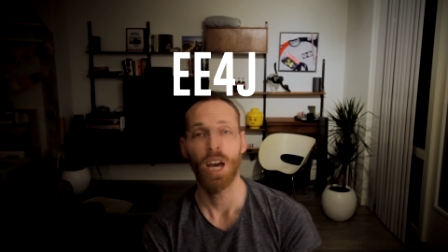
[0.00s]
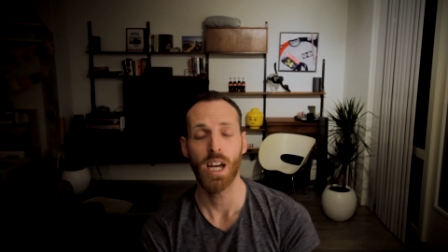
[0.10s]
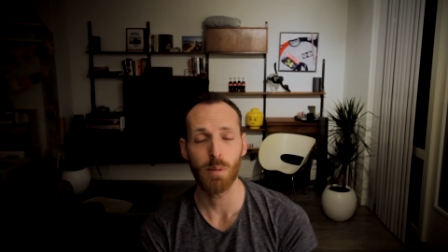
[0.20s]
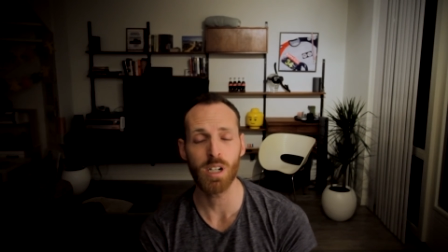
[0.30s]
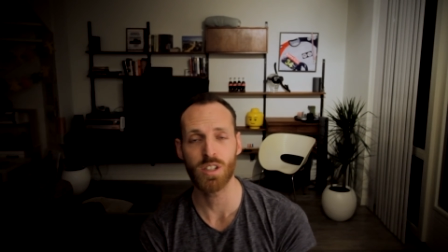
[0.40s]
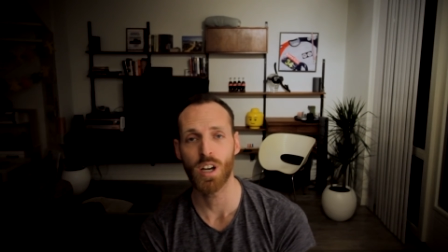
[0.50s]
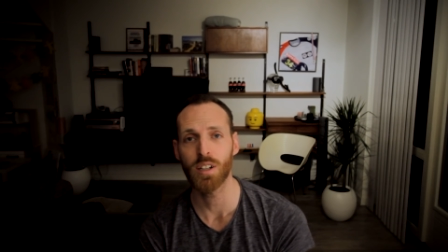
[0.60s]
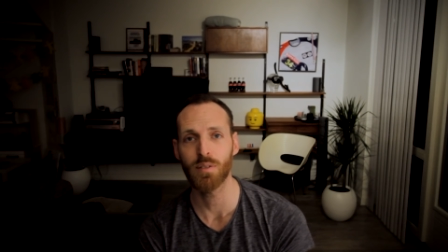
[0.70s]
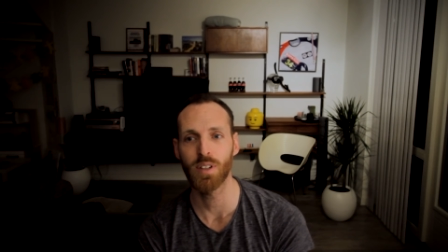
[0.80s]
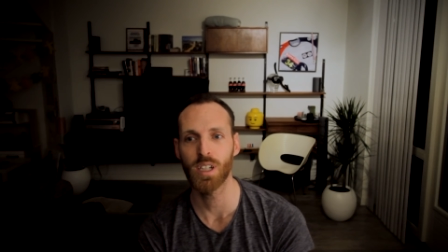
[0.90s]
And amongst
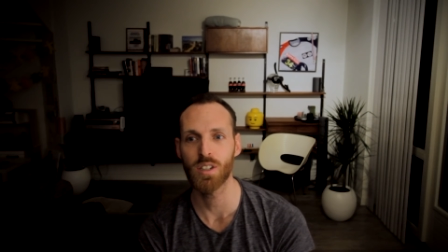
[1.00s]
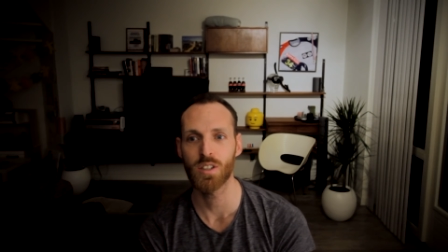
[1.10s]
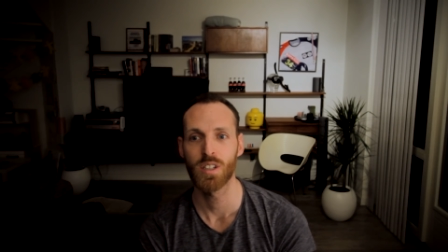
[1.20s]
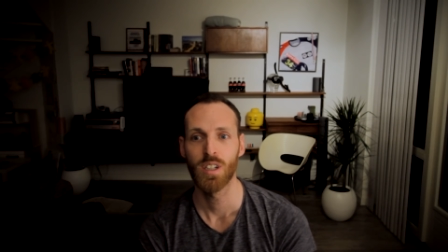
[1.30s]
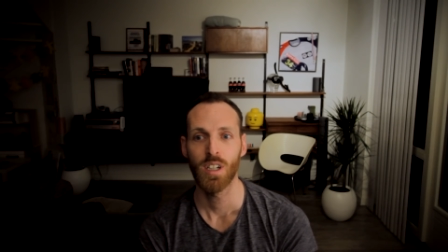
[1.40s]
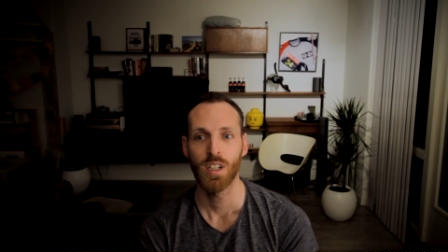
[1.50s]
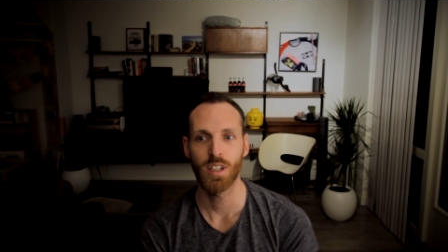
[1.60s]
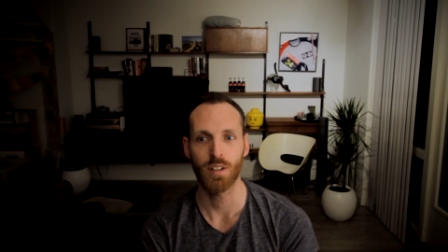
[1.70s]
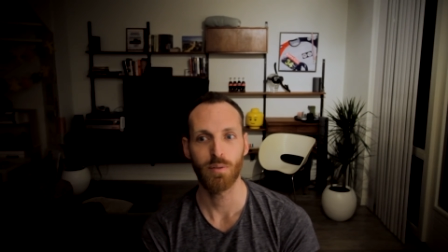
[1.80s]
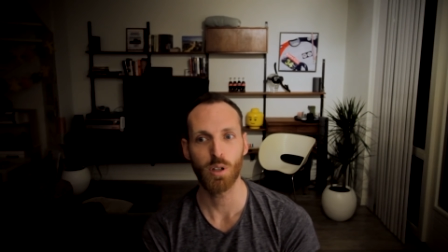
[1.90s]
other things,
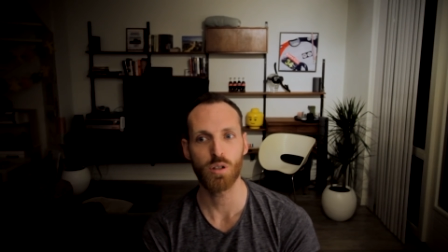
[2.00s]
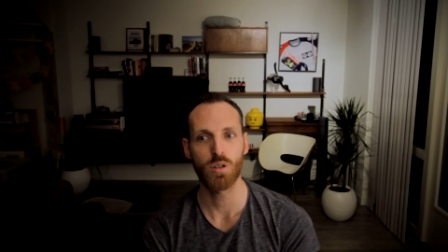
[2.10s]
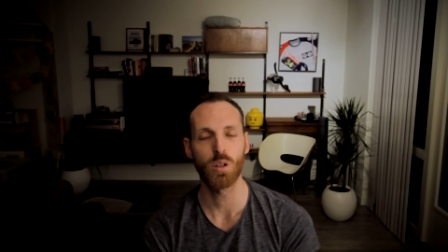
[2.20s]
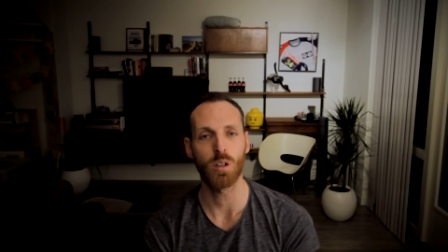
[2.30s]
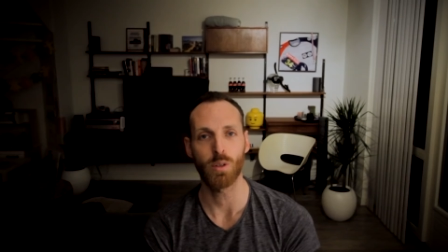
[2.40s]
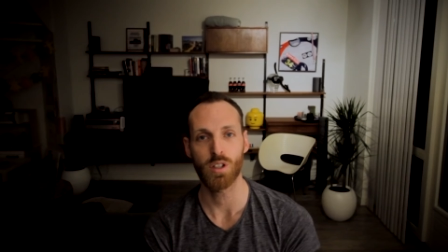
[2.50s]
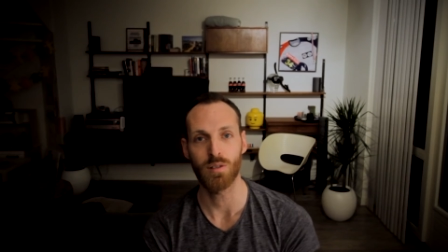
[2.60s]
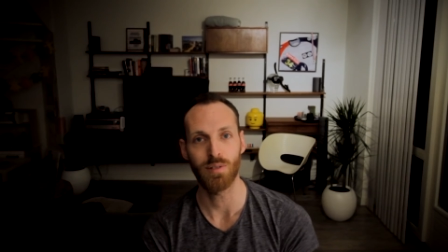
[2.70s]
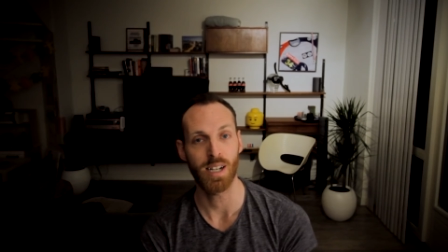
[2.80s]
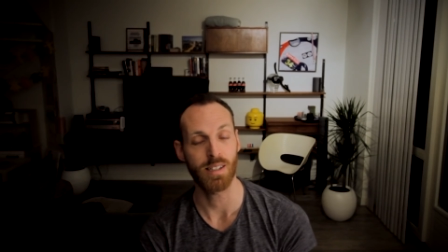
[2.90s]
their first goal was to
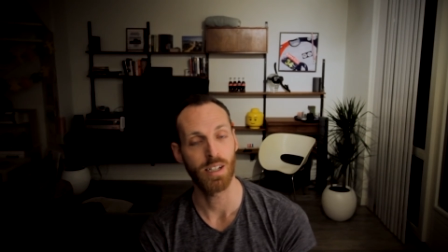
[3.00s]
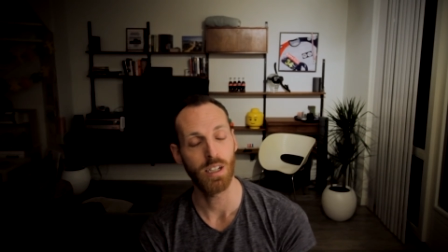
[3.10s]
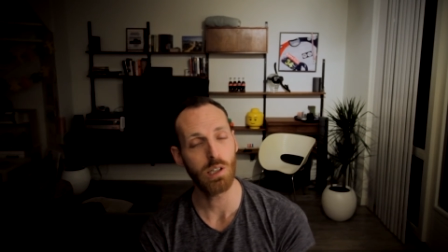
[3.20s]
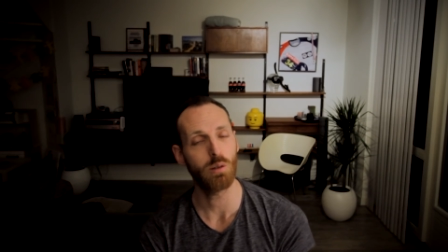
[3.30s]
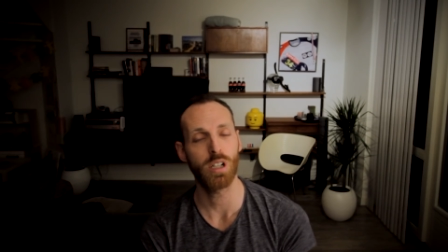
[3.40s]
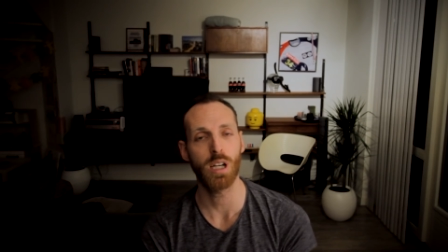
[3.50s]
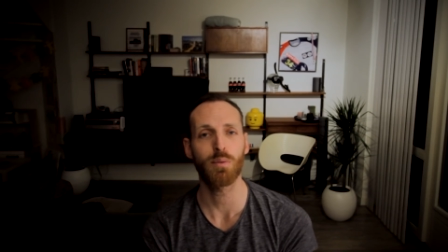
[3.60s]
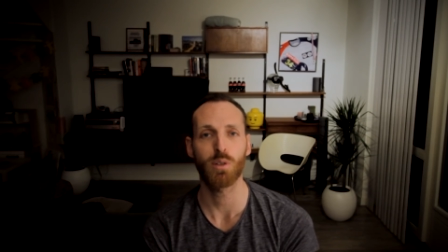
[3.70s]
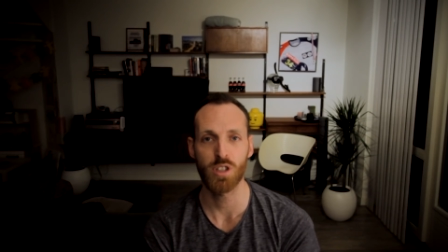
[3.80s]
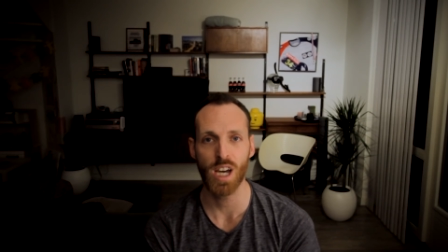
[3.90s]
find a new name
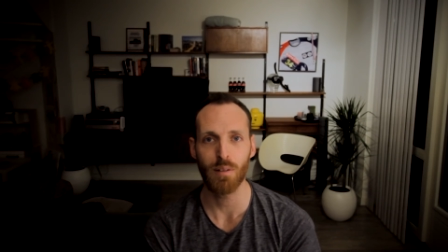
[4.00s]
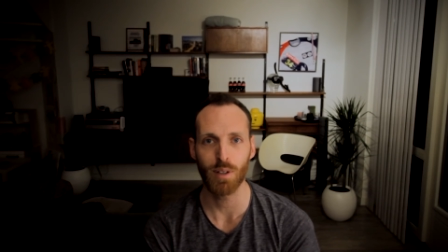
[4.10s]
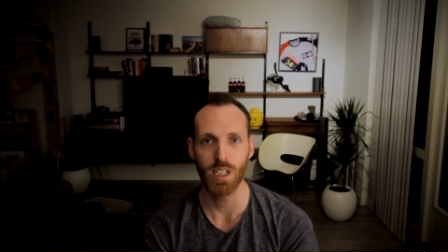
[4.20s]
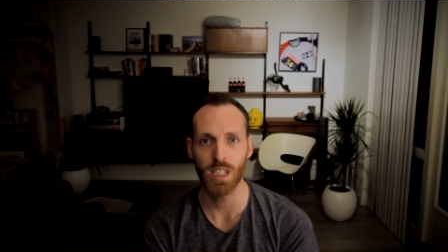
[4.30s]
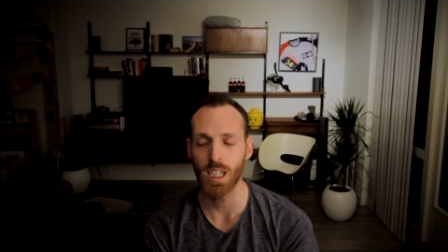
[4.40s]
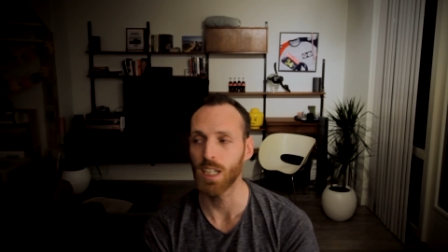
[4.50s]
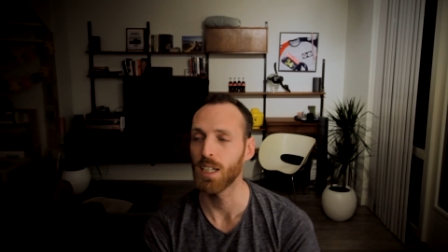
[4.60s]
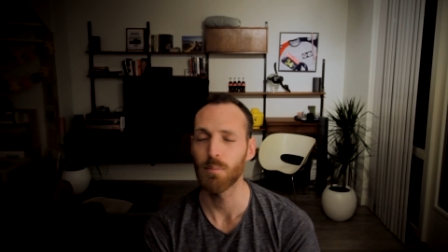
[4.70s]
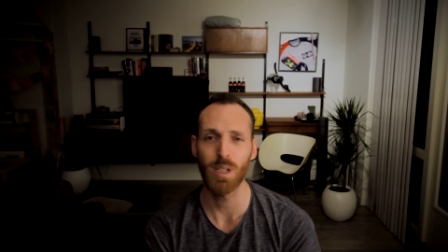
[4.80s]
for Java EE,